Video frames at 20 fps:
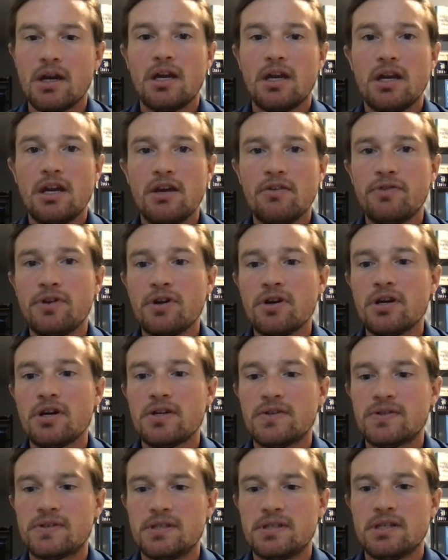If there
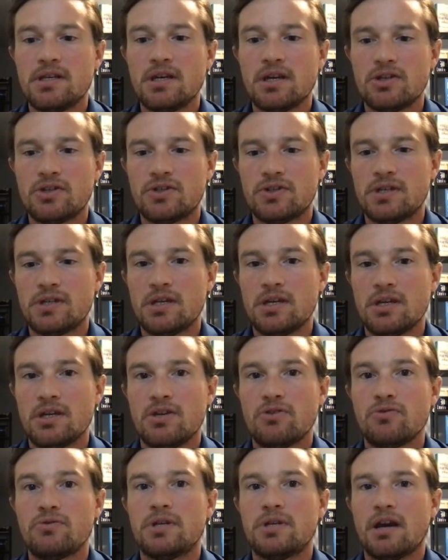is THC,
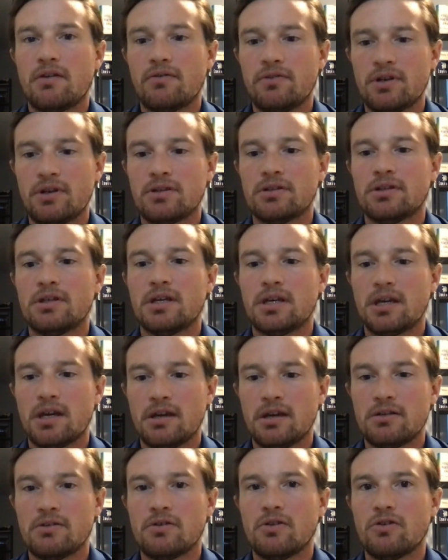you definitely
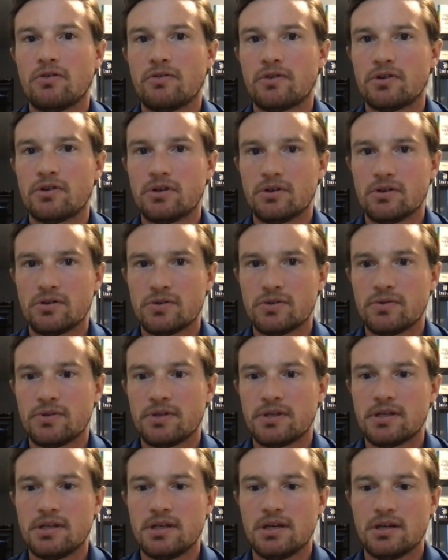can overdose with
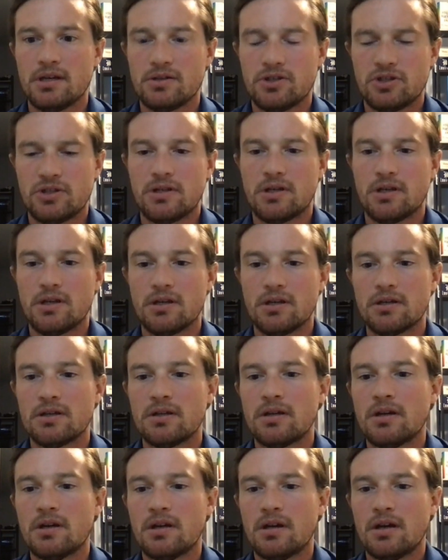the THC.
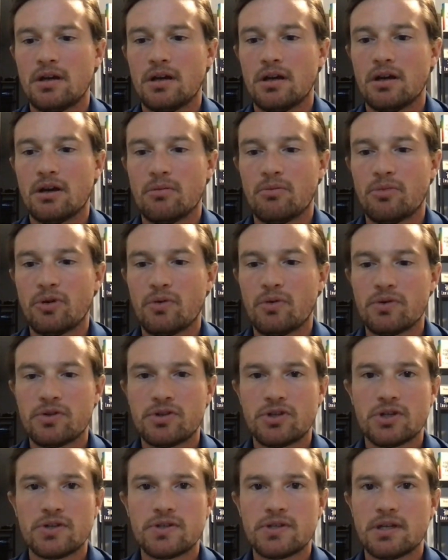But
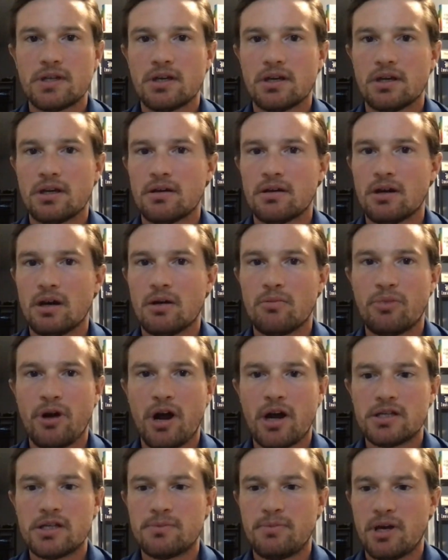with just a
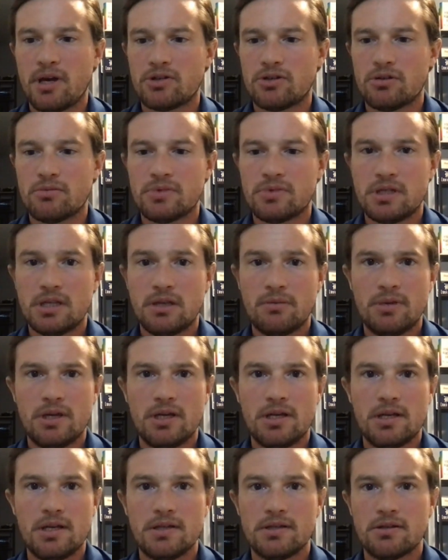broad spectrum
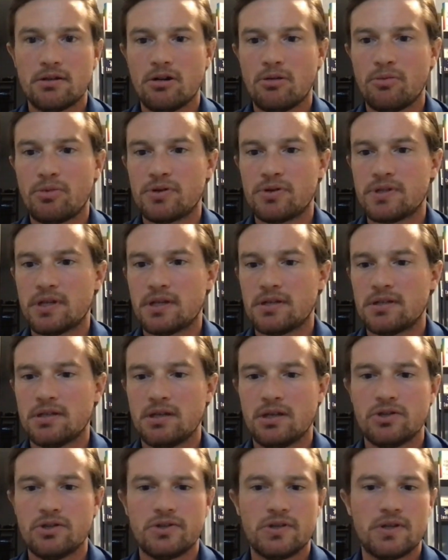CBD, 0%
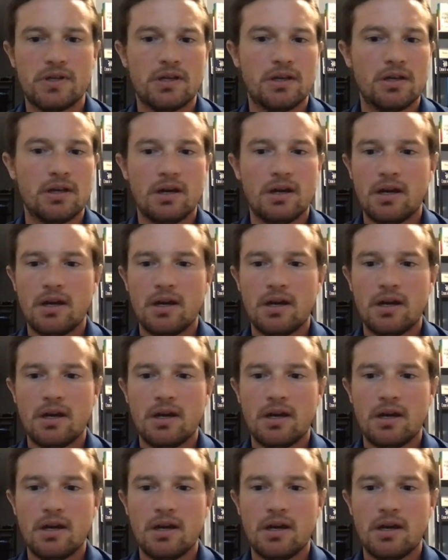THC,